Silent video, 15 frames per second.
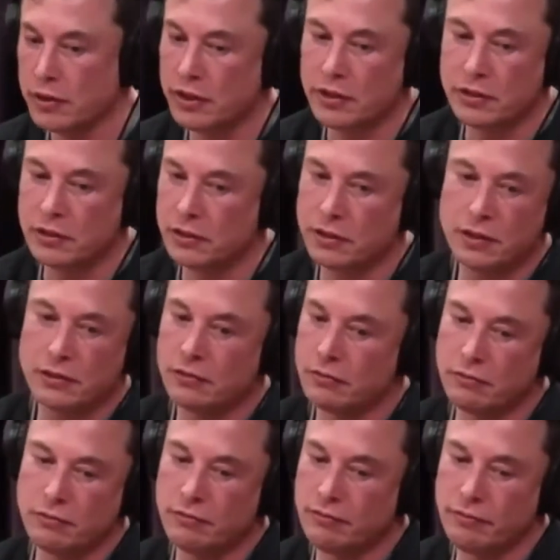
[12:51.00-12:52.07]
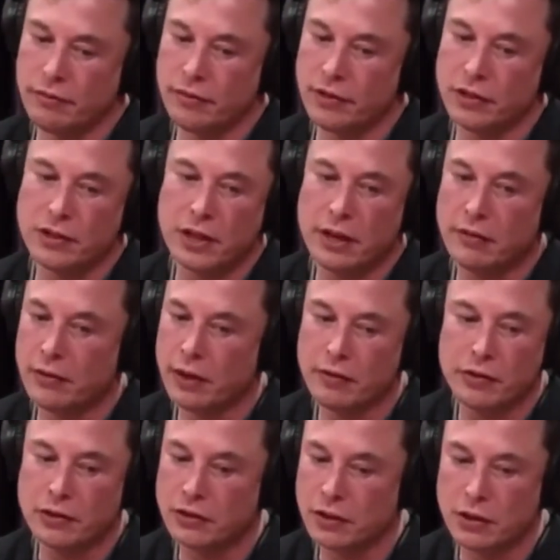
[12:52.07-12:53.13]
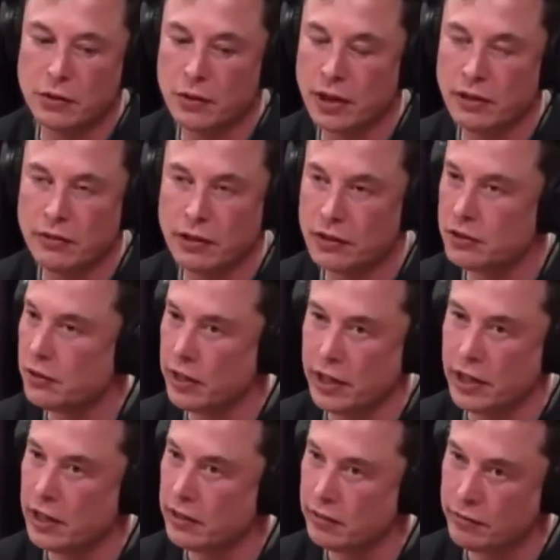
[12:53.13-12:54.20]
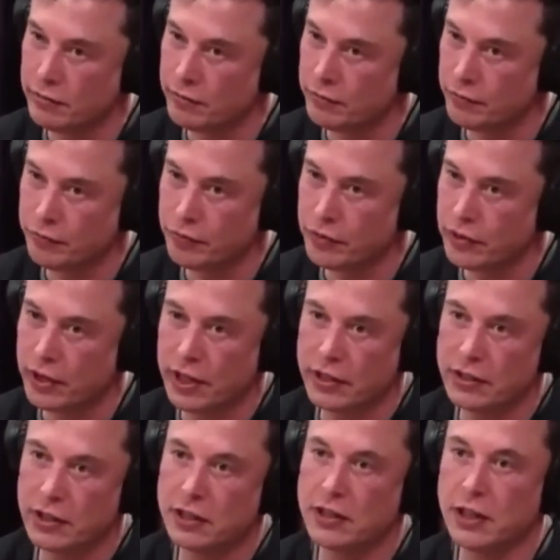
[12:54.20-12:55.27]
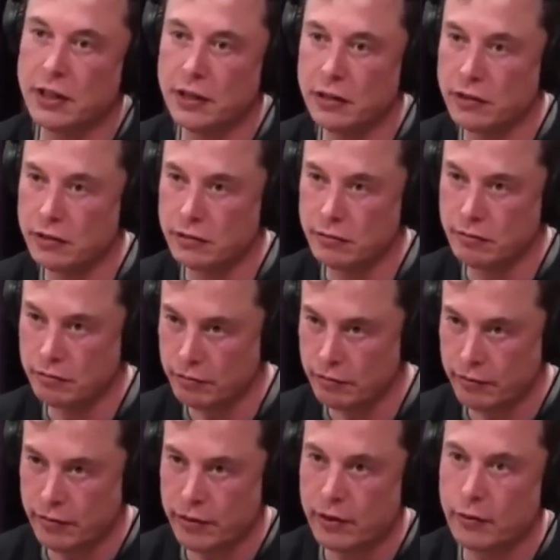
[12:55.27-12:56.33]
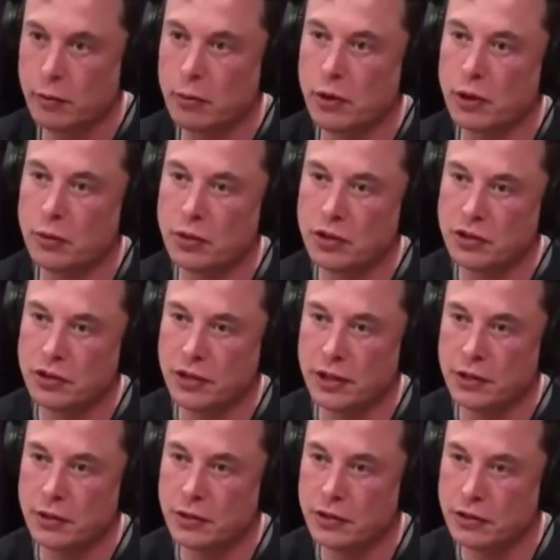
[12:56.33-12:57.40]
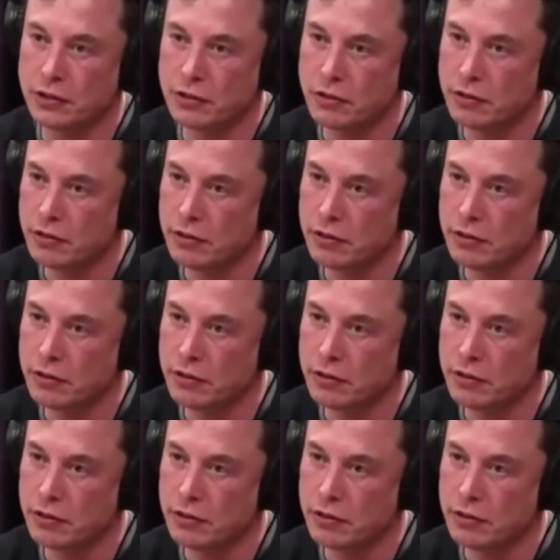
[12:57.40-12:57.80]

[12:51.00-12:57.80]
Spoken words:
This time frame is not relevant to AI. You can't take 10 years from the point at which it's dangerous.